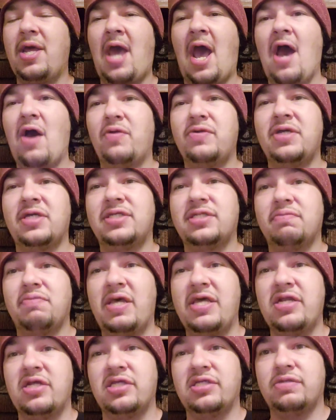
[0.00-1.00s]
how to
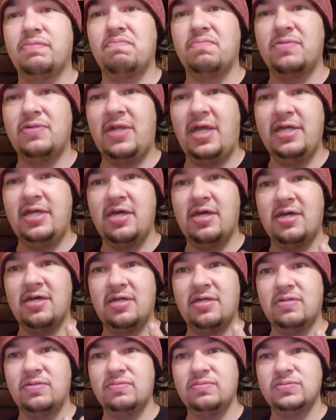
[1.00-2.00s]
explain it? It's like
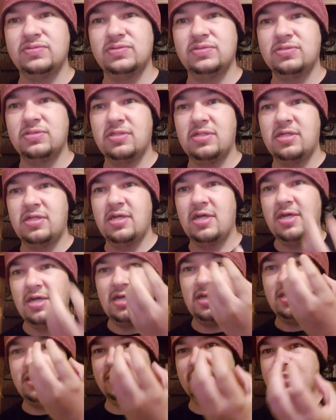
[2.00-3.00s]
a
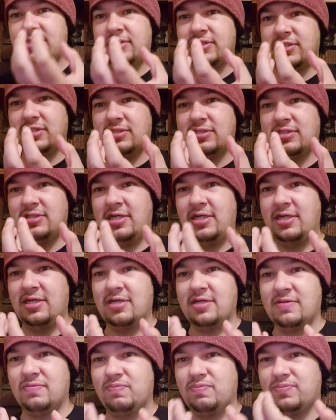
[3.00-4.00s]
it's like
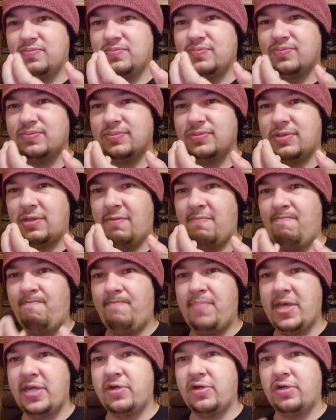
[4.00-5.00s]
a
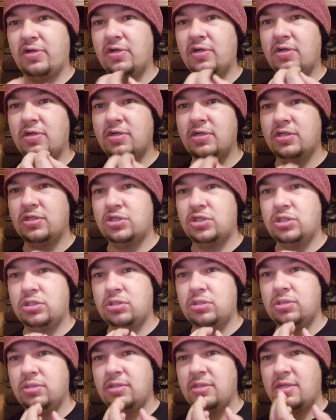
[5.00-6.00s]
bitter
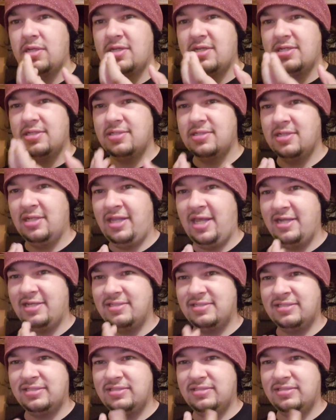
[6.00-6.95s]
like